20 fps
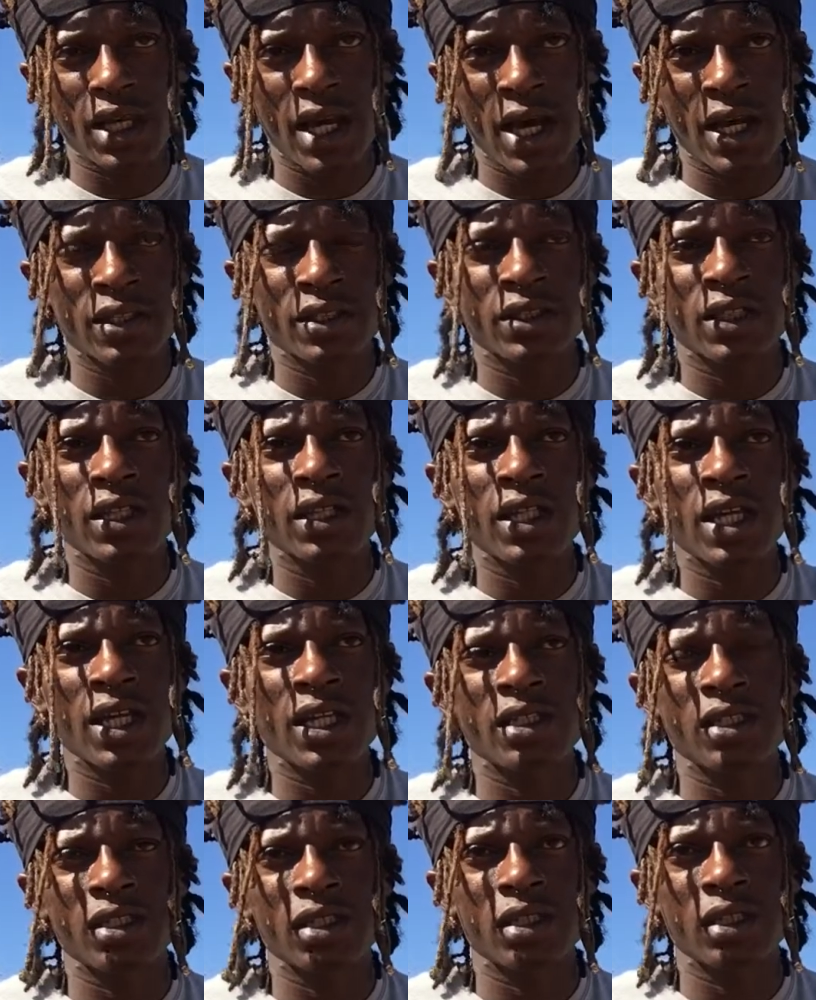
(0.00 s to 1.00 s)
as the
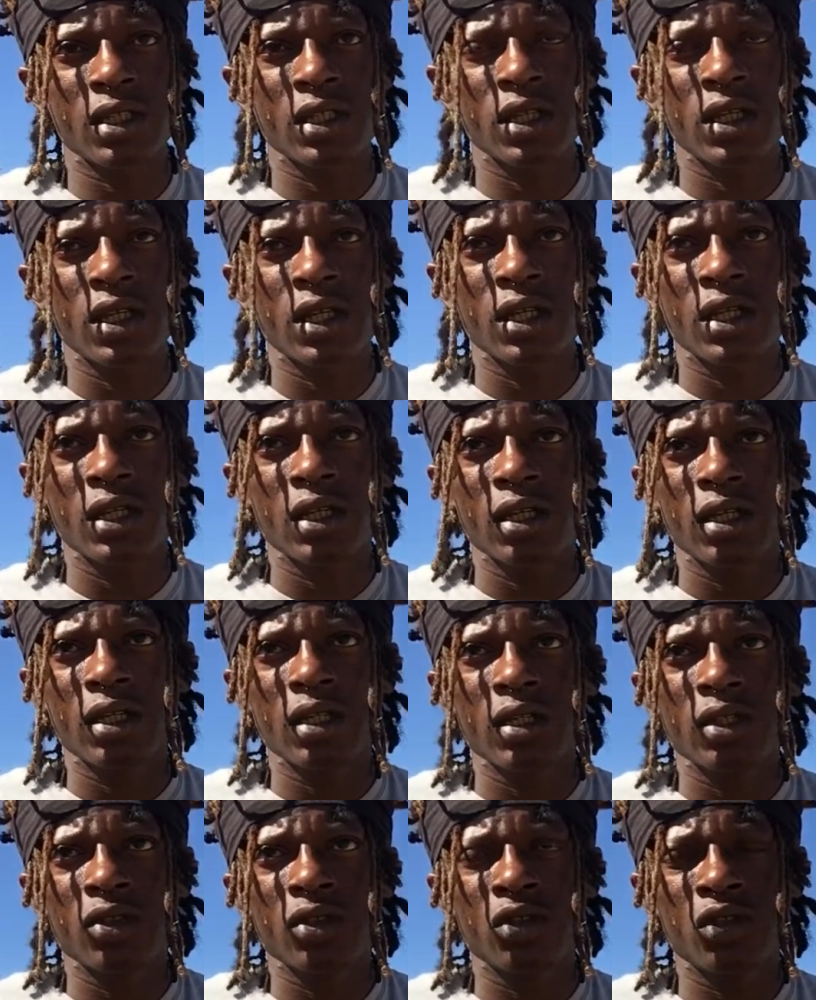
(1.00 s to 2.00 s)
lesson
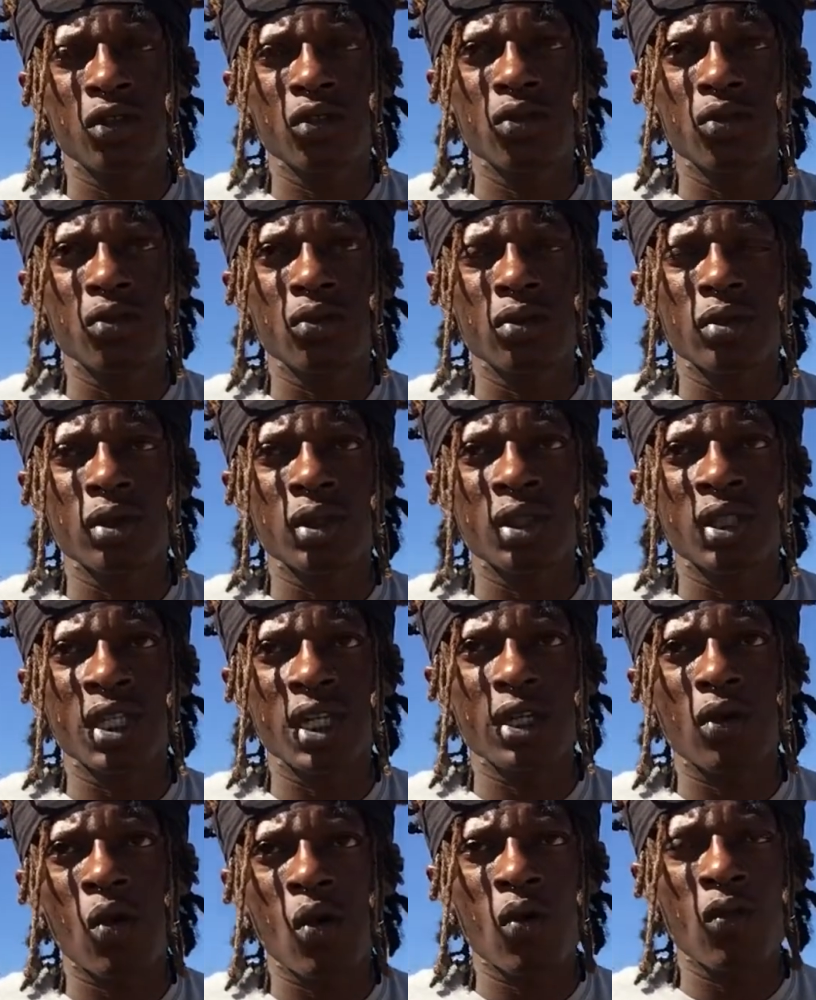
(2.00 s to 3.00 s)
to get
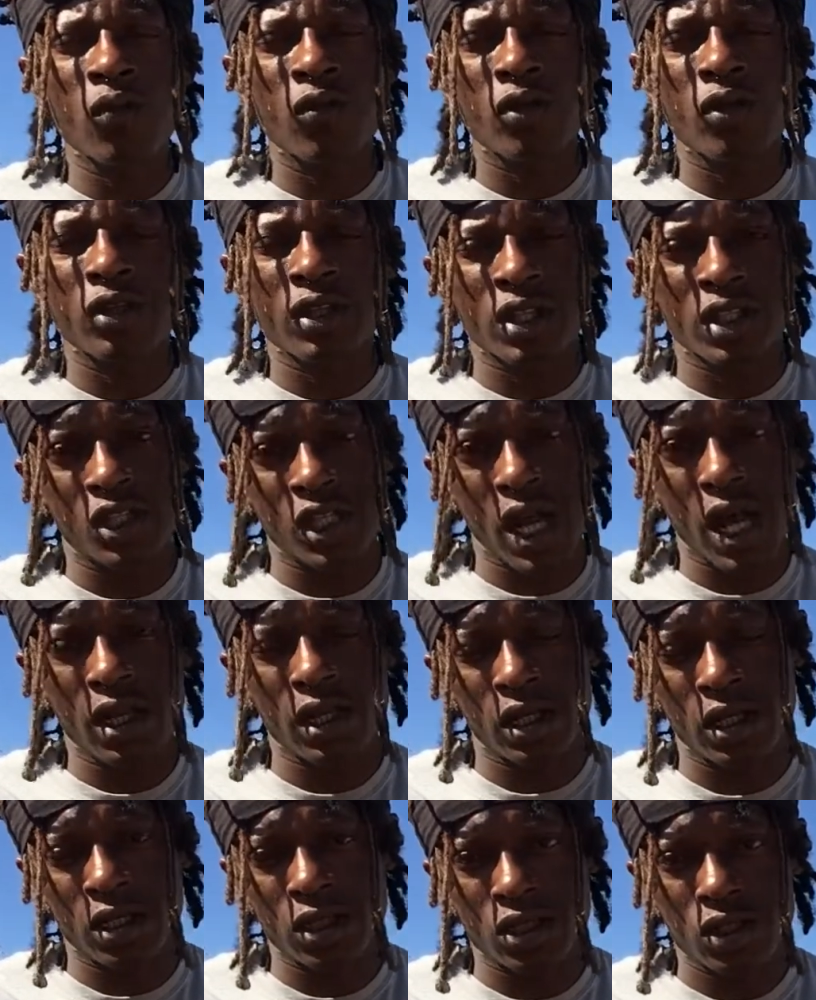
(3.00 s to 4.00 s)
over the
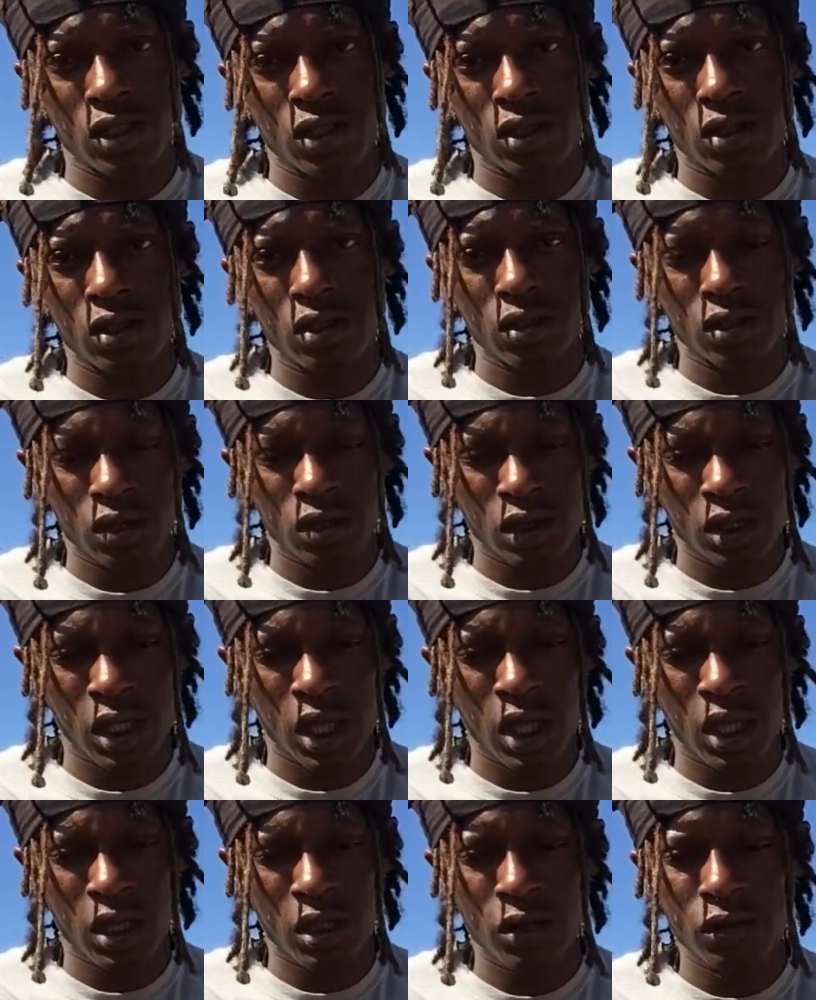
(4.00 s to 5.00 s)
challenge.
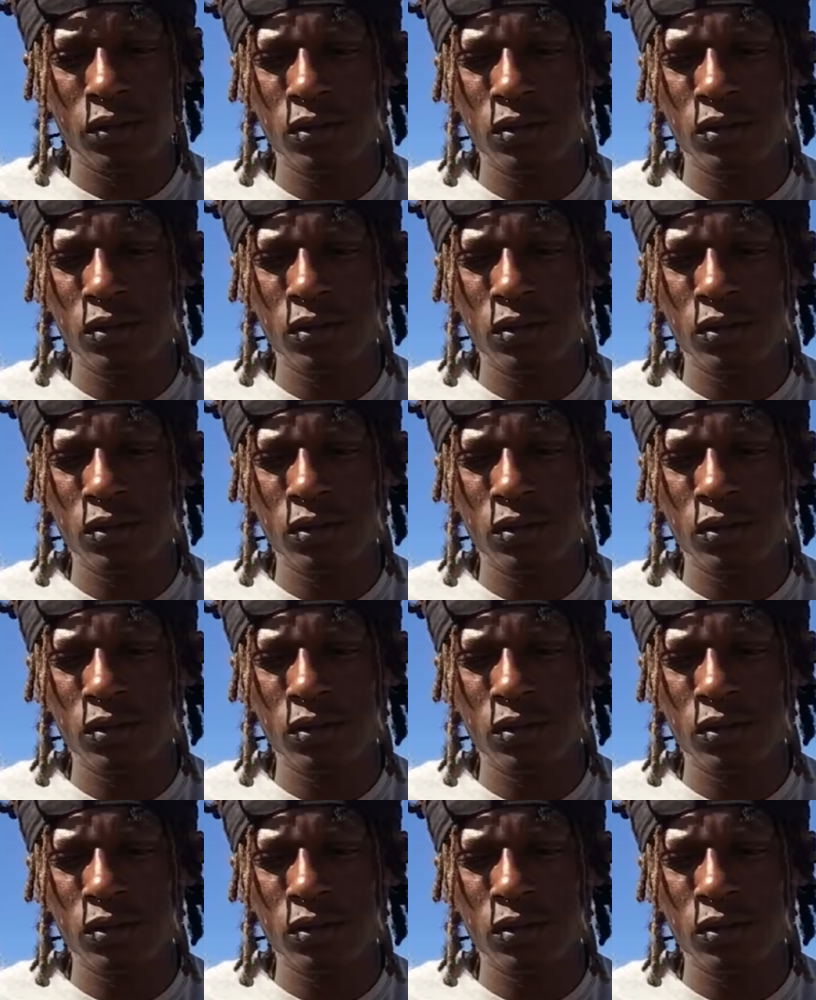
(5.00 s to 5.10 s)
Okay,